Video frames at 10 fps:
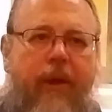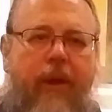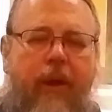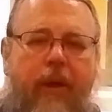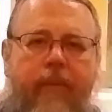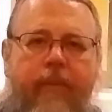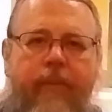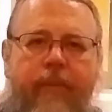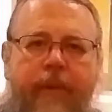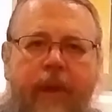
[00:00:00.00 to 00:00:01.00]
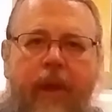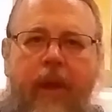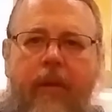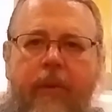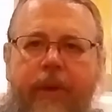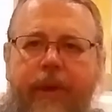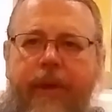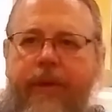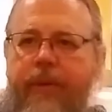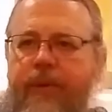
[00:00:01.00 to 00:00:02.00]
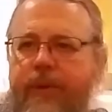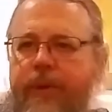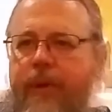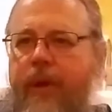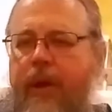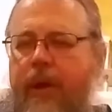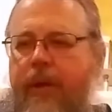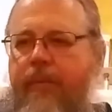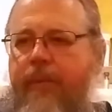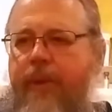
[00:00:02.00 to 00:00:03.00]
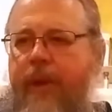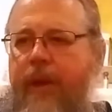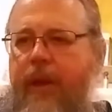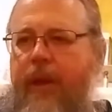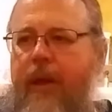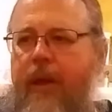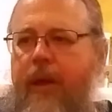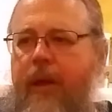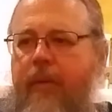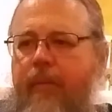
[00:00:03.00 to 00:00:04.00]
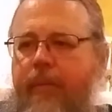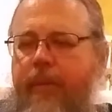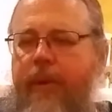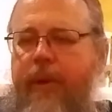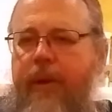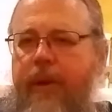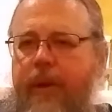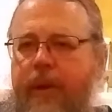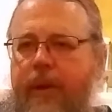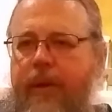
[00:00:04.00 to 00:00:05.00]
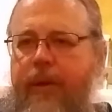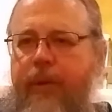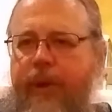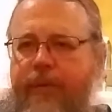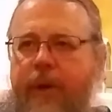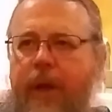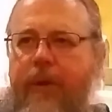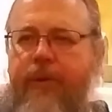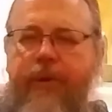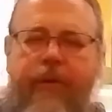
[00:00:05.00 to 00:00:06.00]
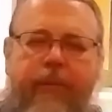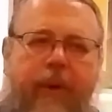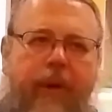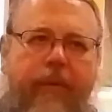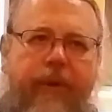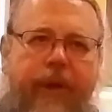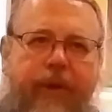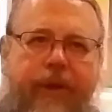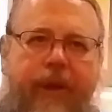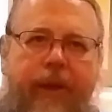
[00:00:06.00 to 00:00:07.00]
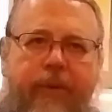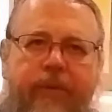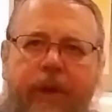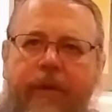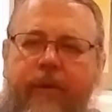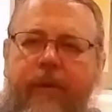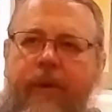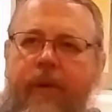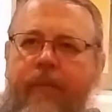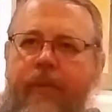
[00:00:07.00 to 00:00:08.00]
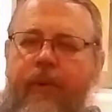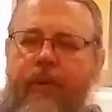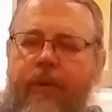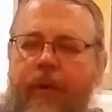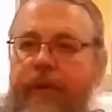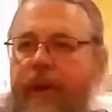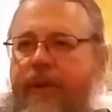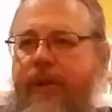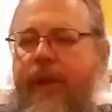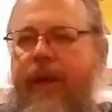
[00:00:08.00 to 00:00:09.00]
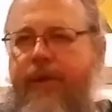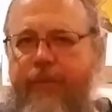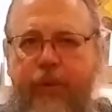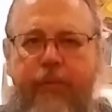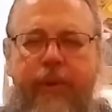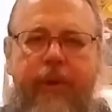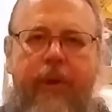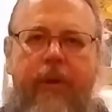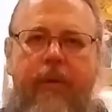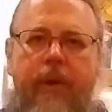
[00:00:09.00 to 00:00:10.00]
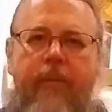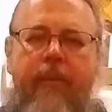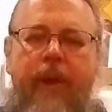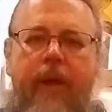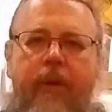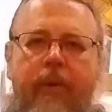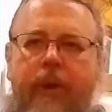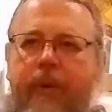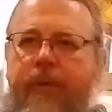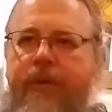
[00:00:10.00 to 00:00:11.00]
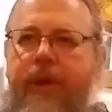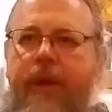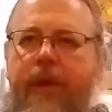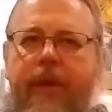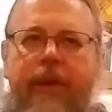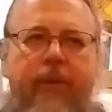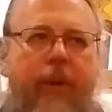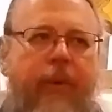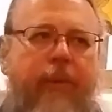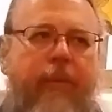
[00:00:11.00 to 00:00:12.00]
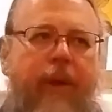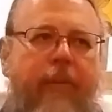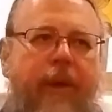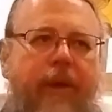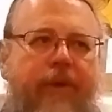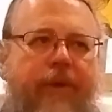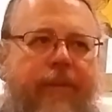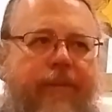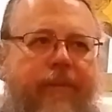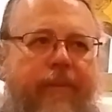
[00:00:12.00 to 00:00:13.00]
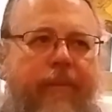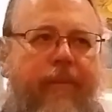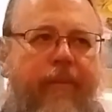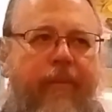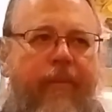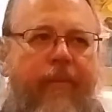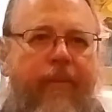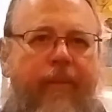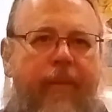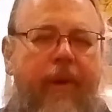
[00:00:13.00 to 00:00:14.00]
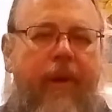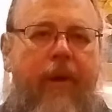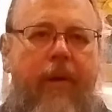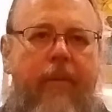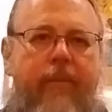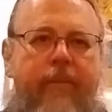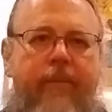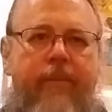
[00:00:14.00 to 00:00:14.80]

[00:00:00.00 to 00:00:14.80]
Um, but then there's uh, uh, the great fathers of the, of the Hesychast revival, or of the Hesychast movement, are uh, Gregory of Sinai and Gregory Palamas. Um,